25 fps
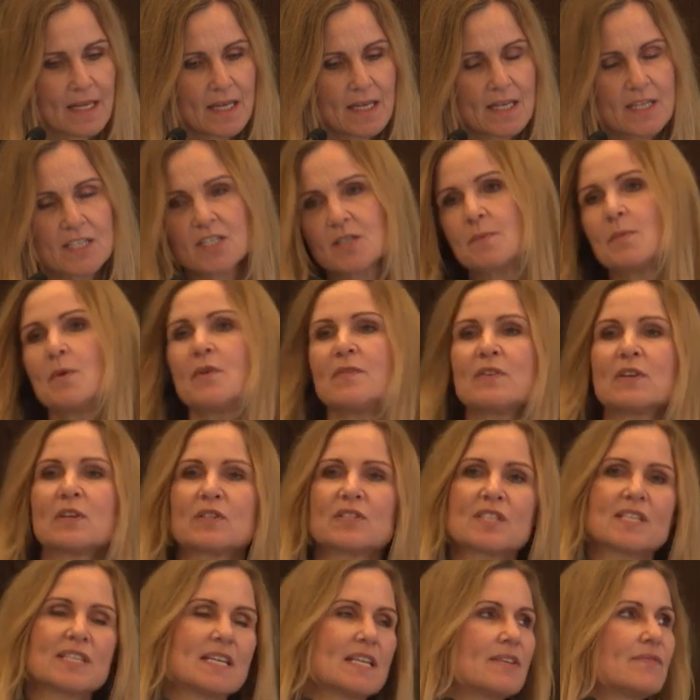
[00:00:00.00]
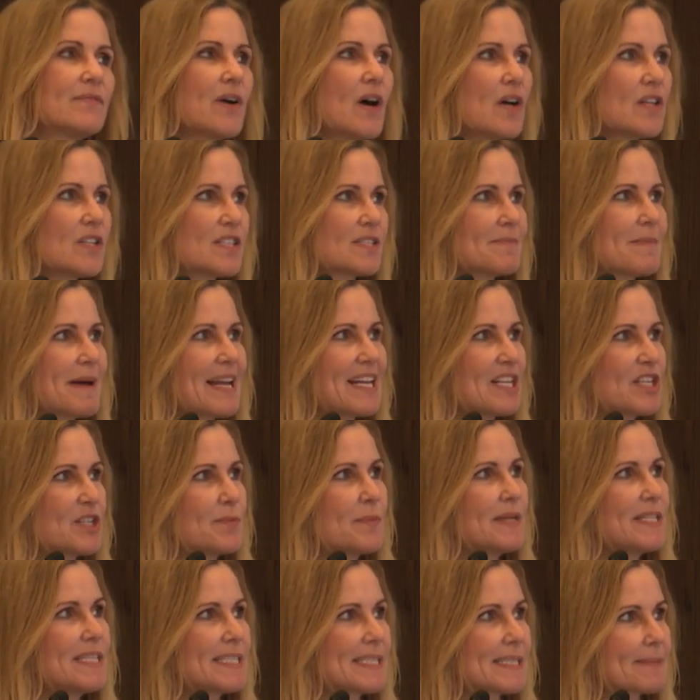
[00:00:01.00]
So moving on to the advanced
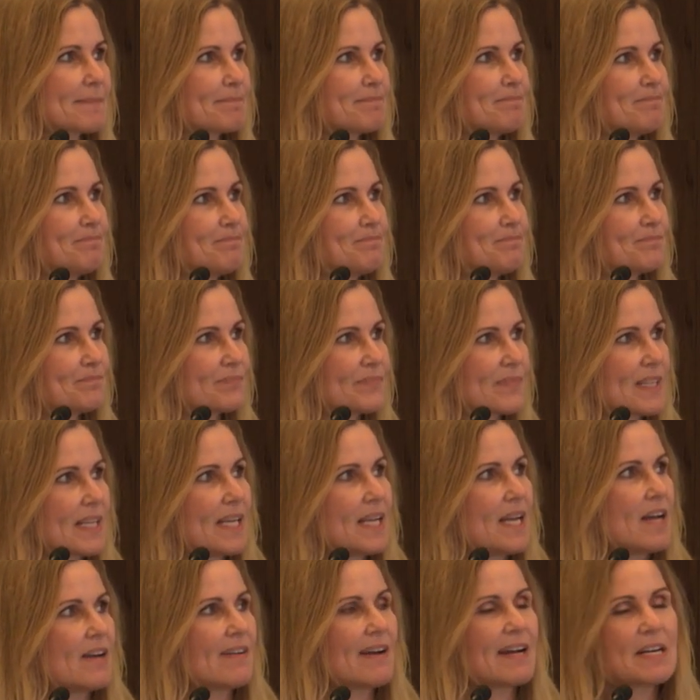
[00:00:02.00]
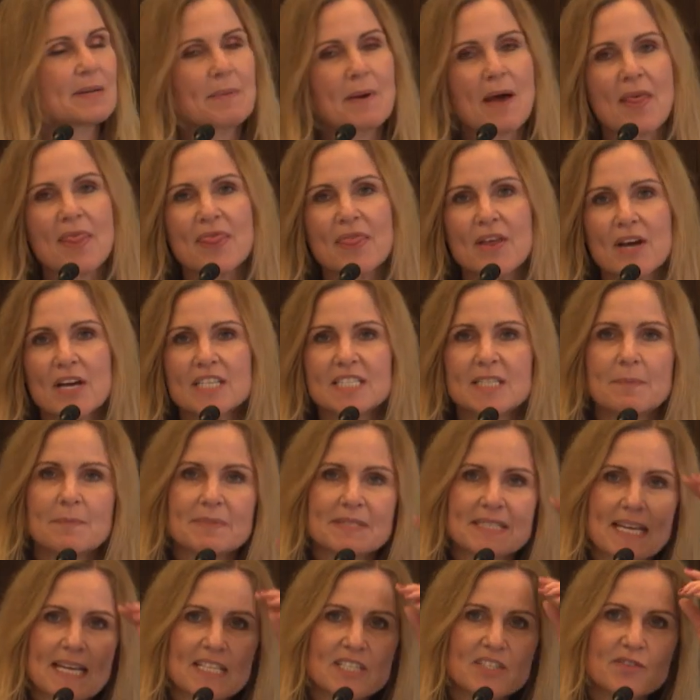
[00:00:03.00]
management, around about
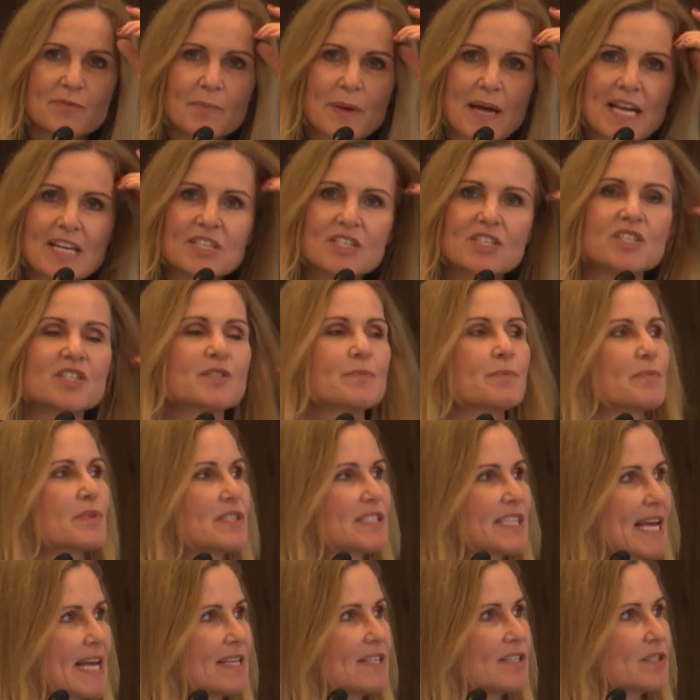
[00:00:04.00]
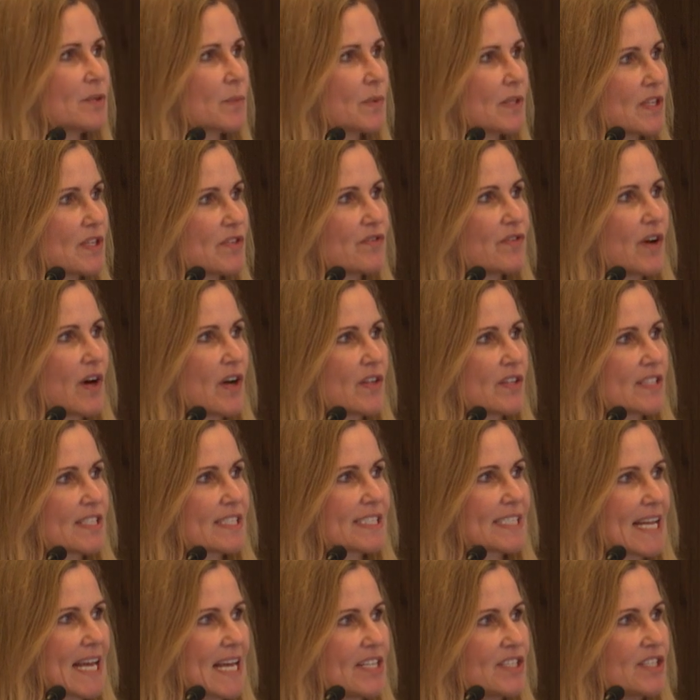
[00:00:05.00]
30% of patients present with advanced
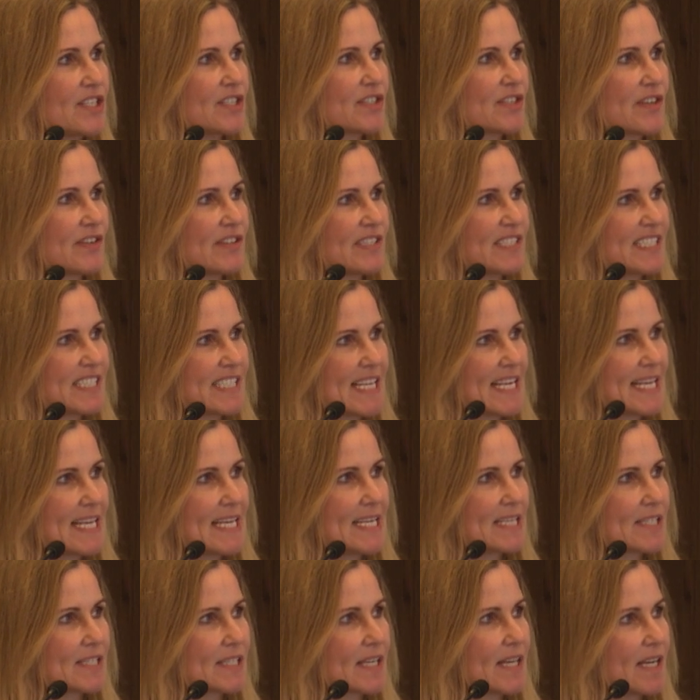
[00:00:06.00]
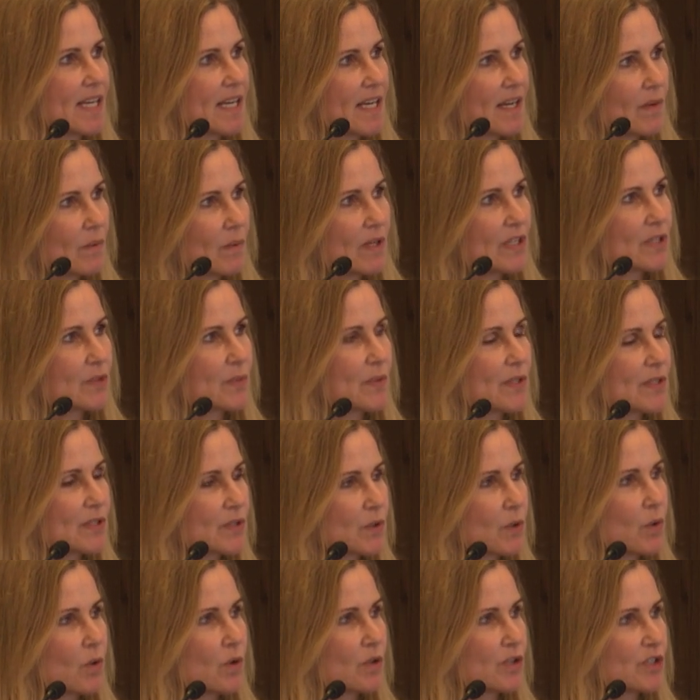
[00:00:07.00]
stages of disease, which we
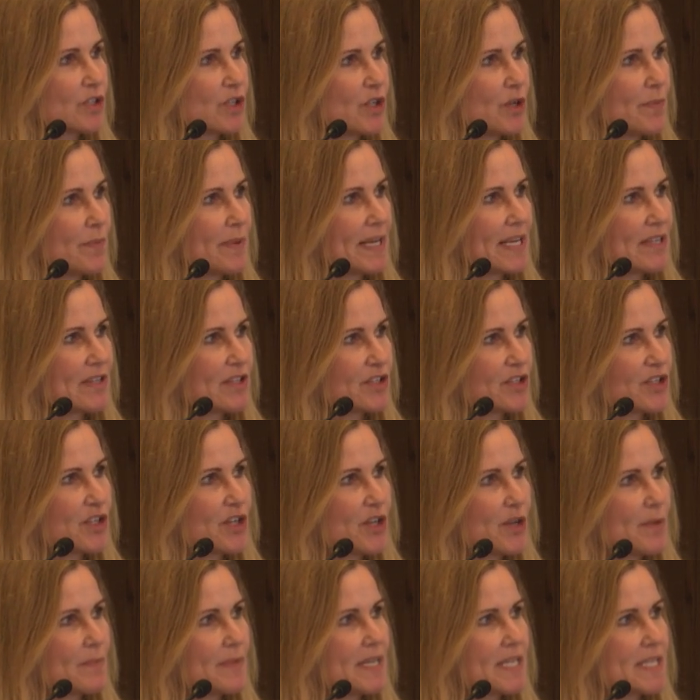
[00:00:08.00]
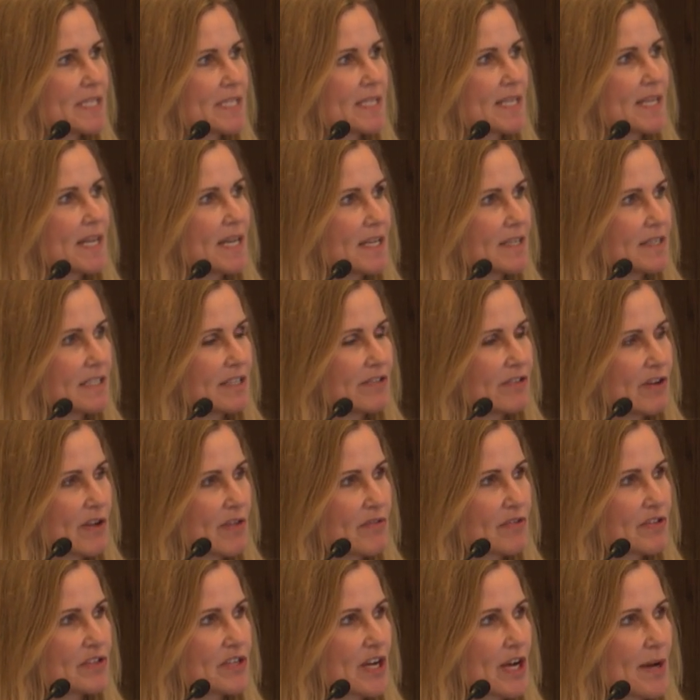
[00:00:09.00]
saw to be the tumours, the
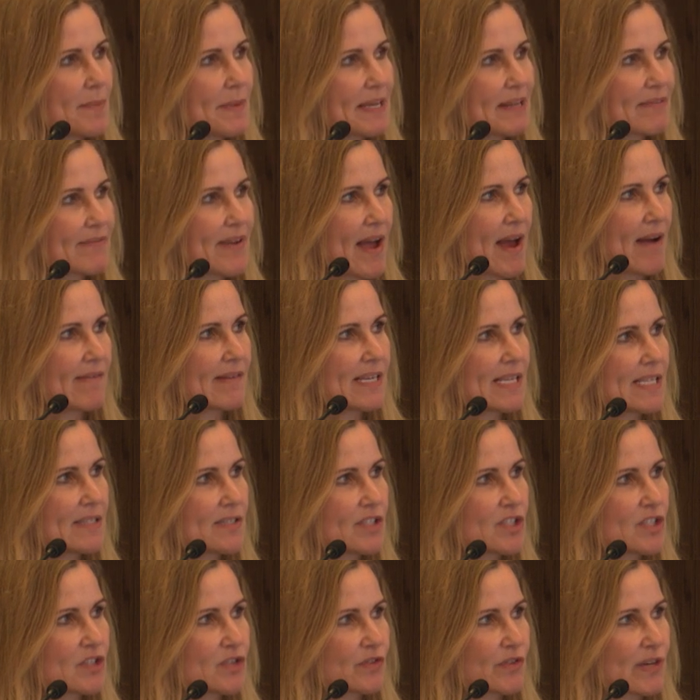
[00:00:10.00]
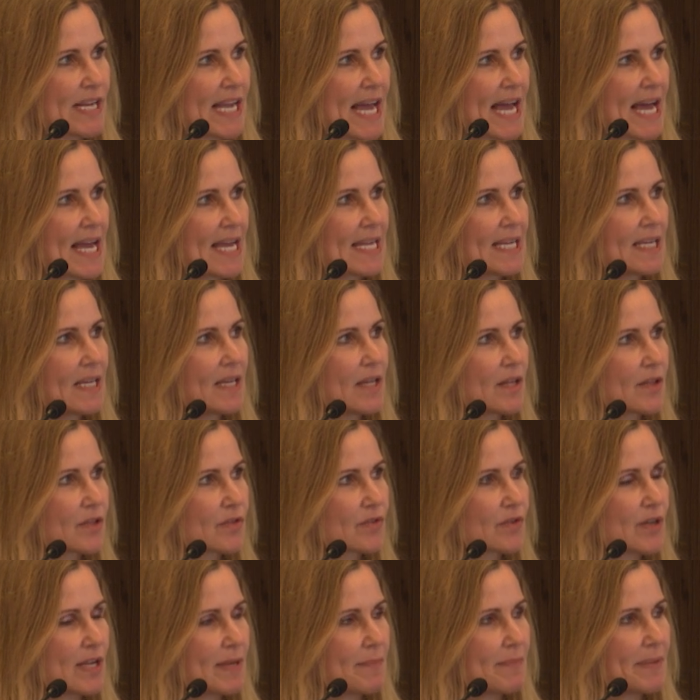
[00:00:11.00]
erythrodermic variants 3A,
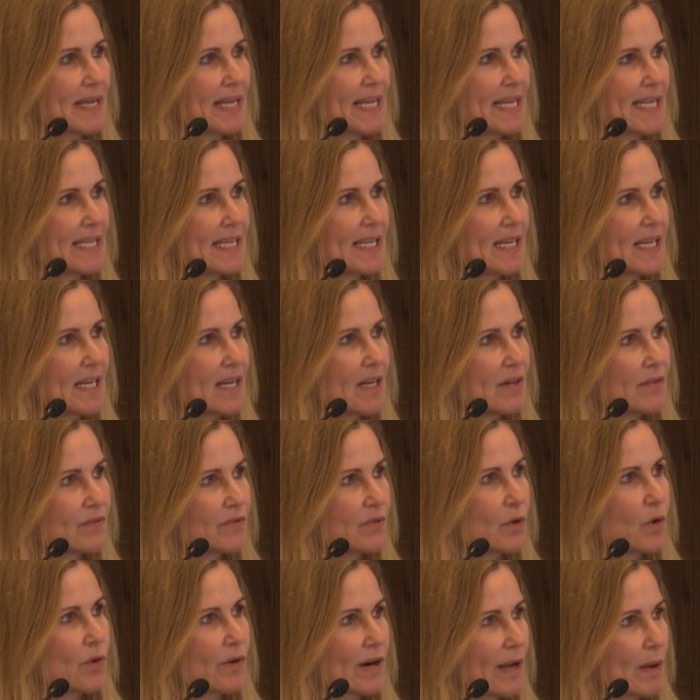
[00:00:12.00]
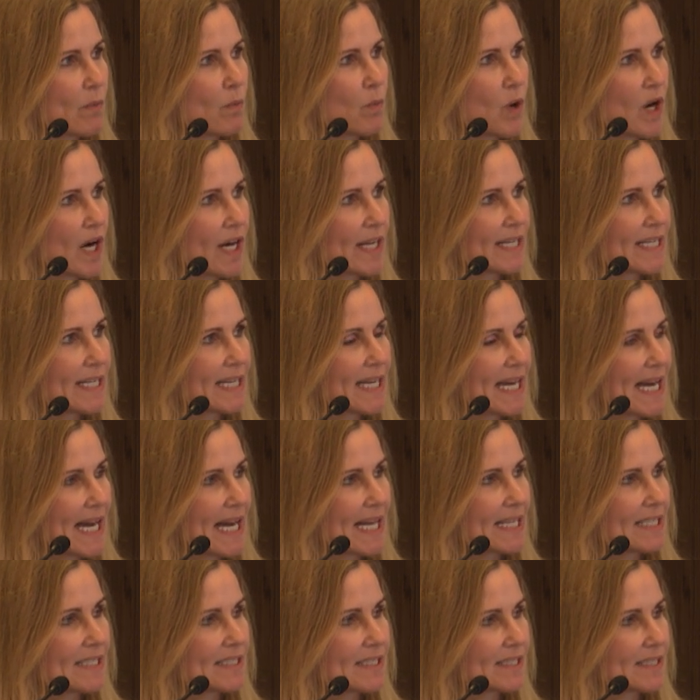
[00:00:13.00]
3B, 4A1,
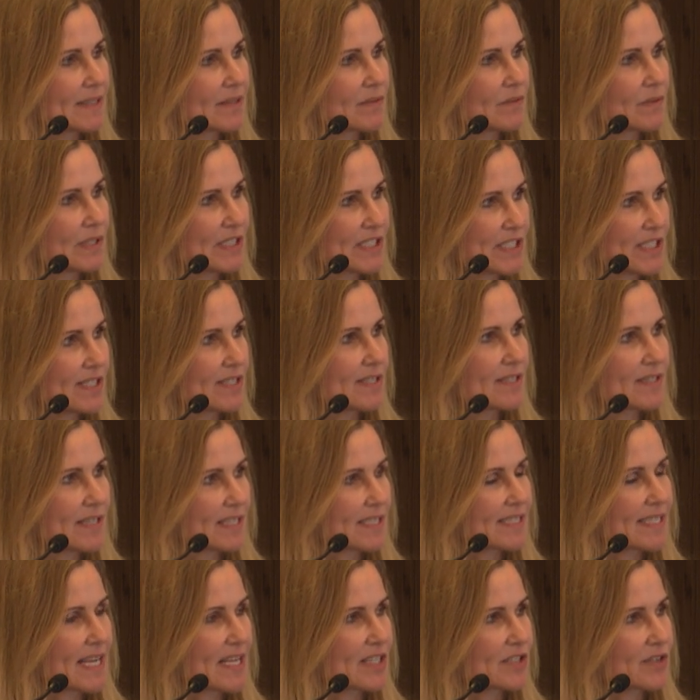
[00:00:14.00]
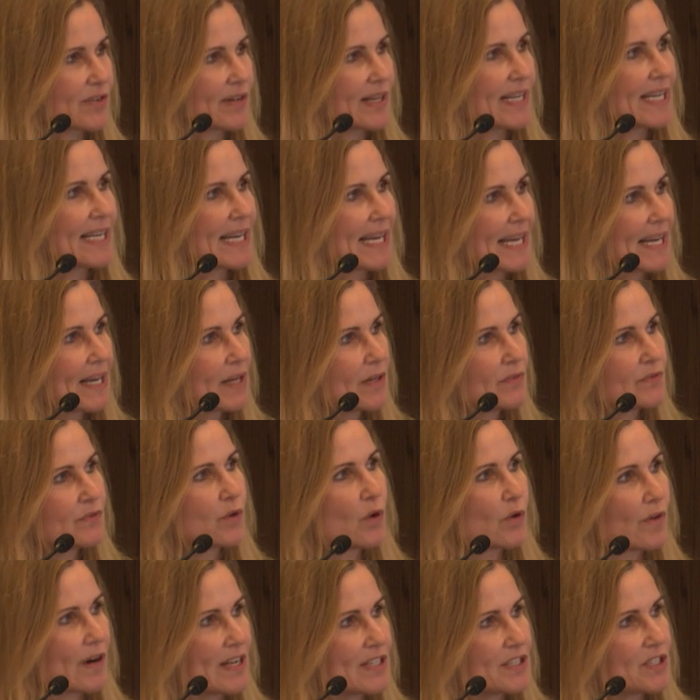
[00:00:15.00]
and which is the caesary,
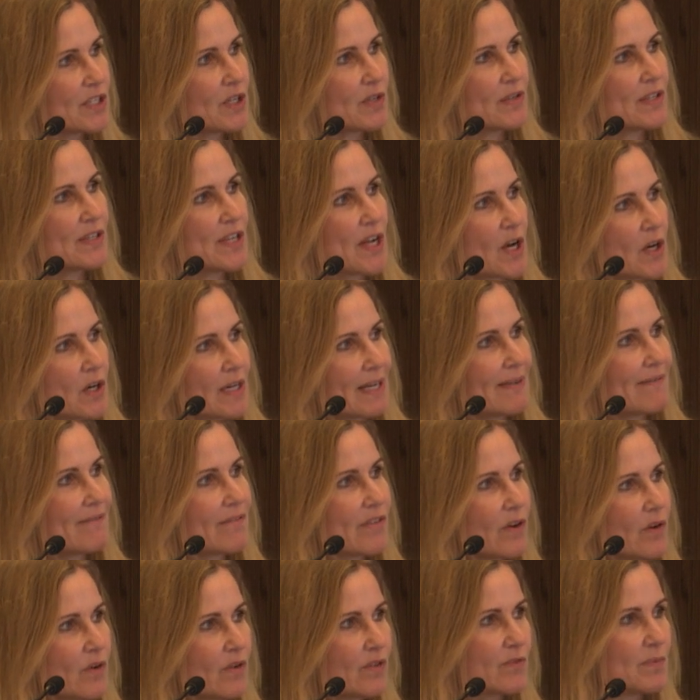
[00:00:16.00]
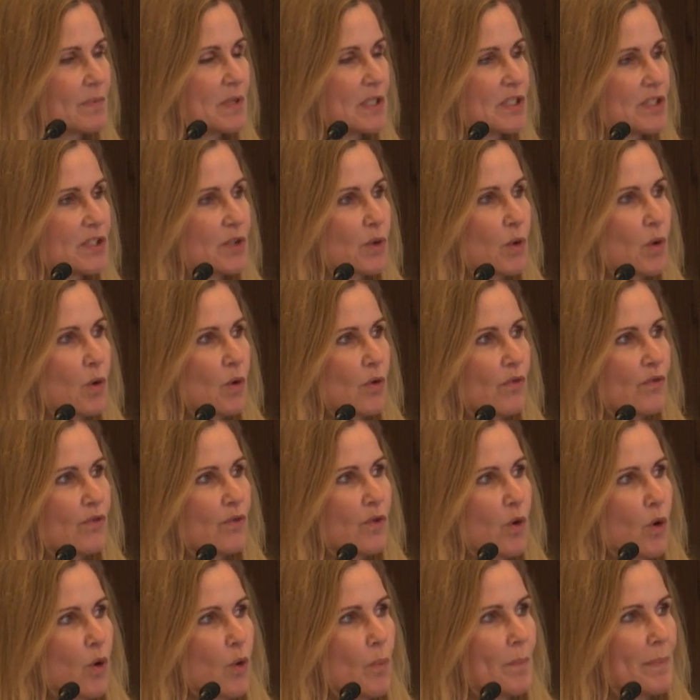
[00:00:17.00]
4A2, the nodal involvement, or
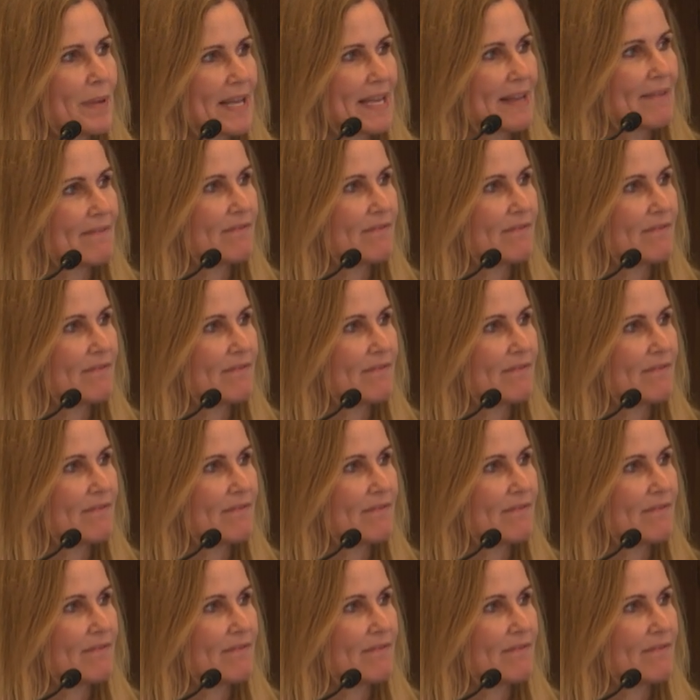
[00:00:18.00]
4B,